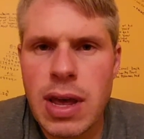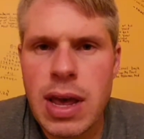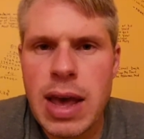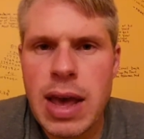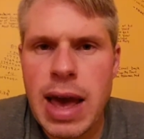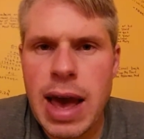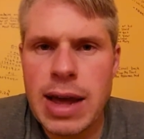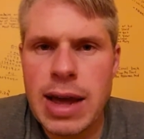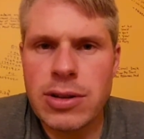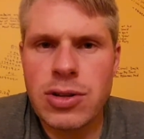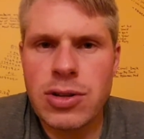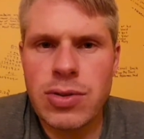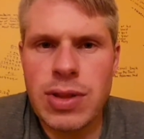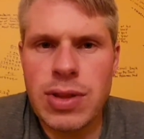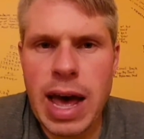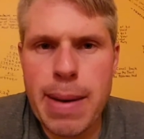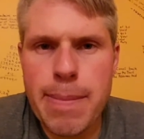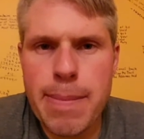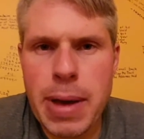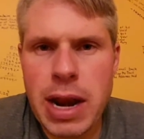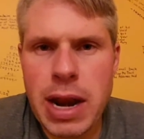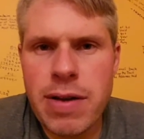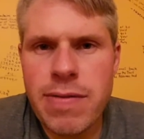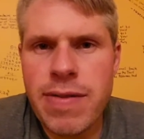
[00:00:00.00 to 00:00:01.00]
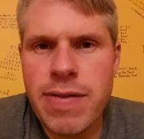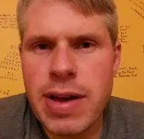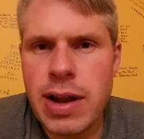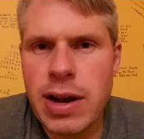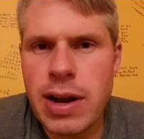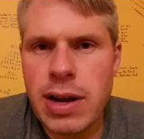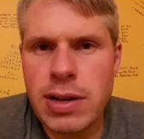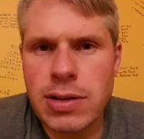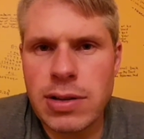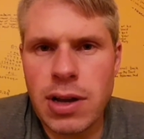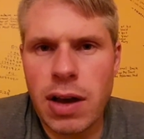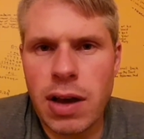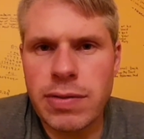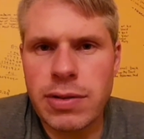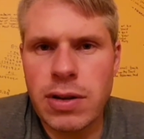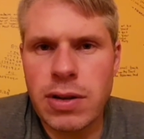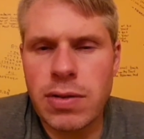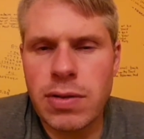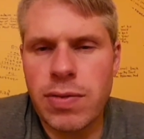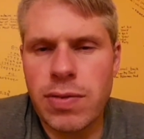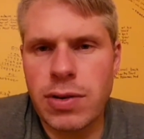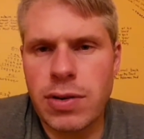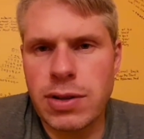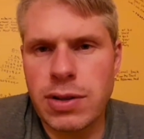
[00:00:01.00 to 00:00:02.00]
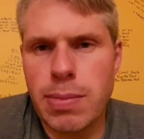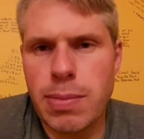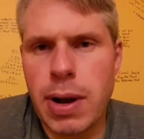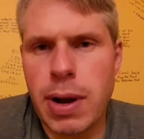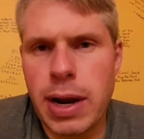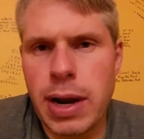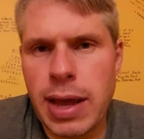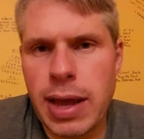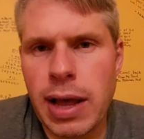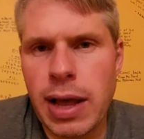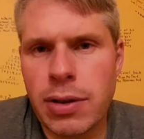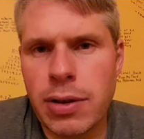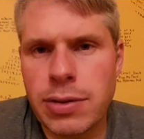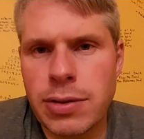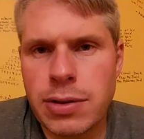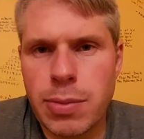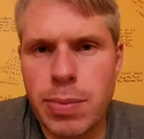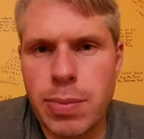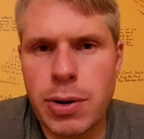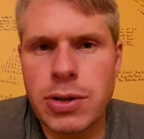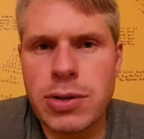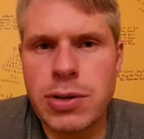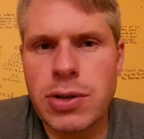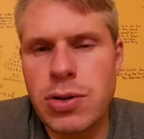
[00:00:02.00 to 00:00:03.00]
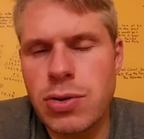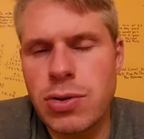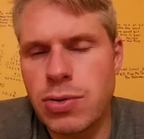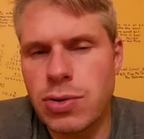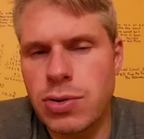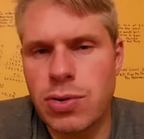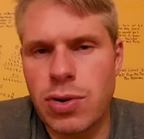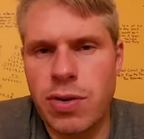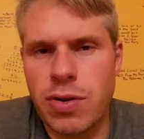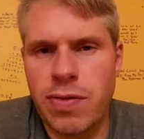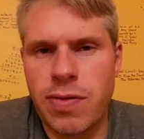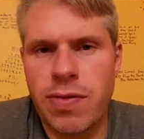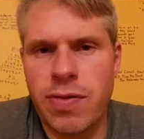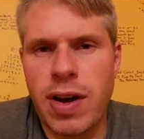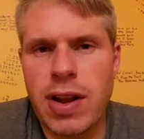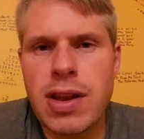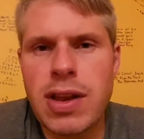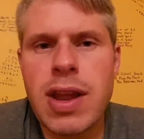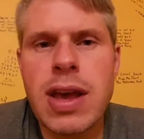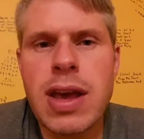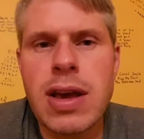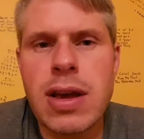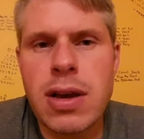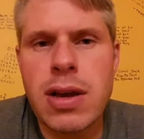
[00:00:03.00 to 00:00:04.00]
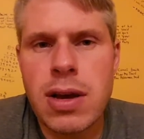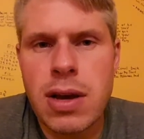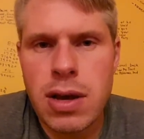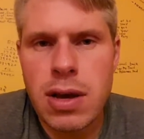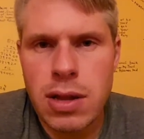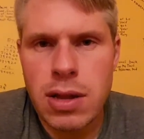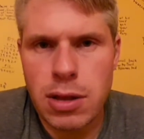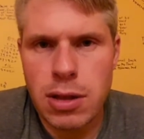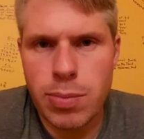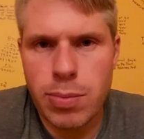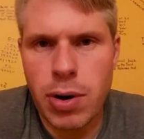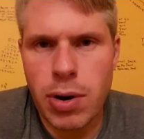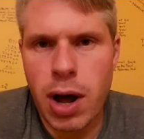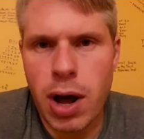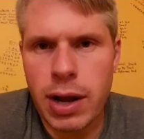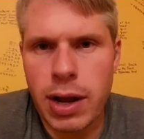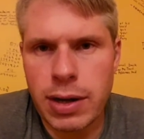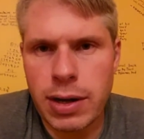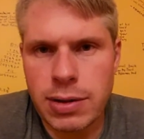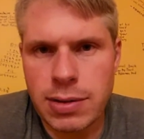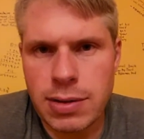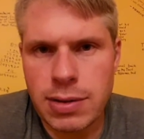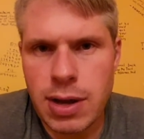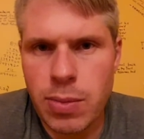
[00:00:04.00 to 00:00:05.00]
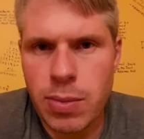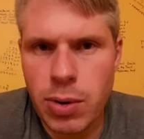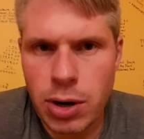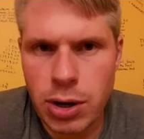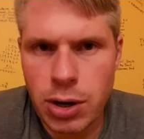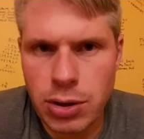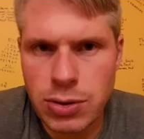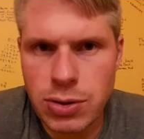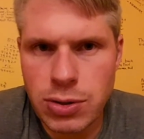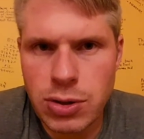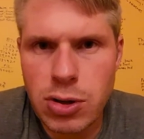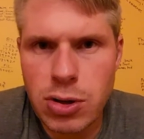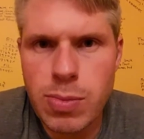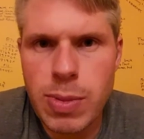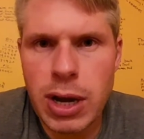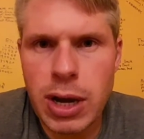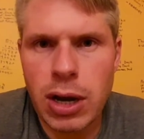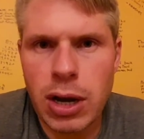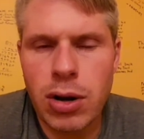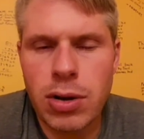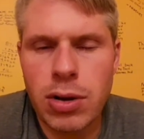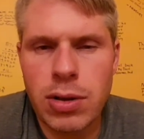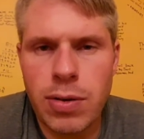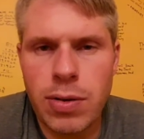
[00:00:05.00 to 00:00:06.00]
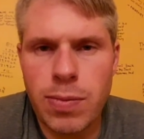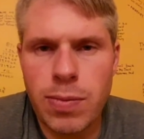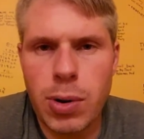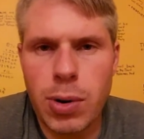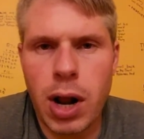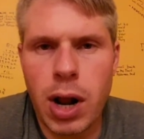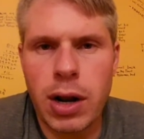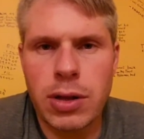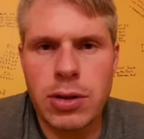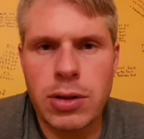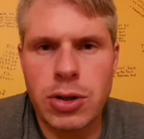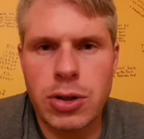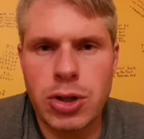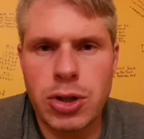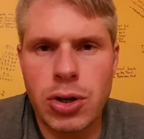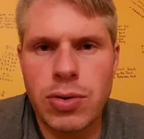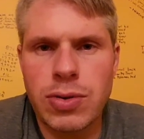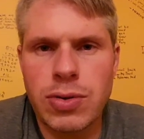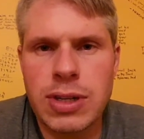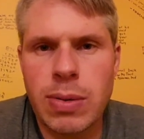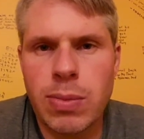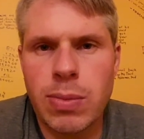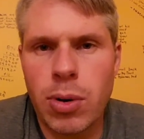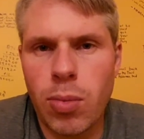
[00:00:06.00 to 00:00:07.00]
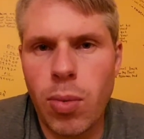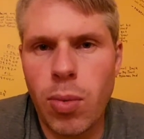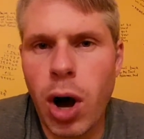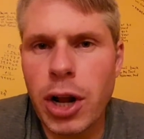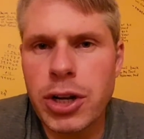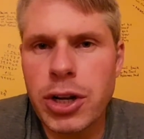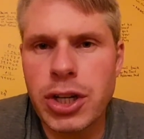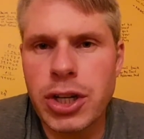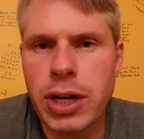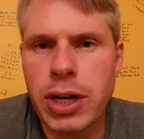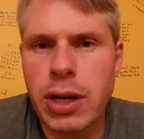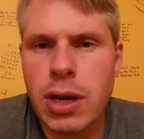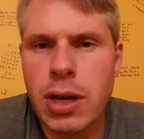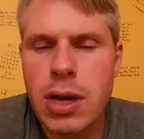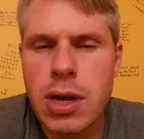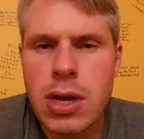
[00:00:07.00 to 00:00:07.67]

And so that benefit is often for somebody else, the person who's sort of funding the products that we're consuming, the shows that we're watching.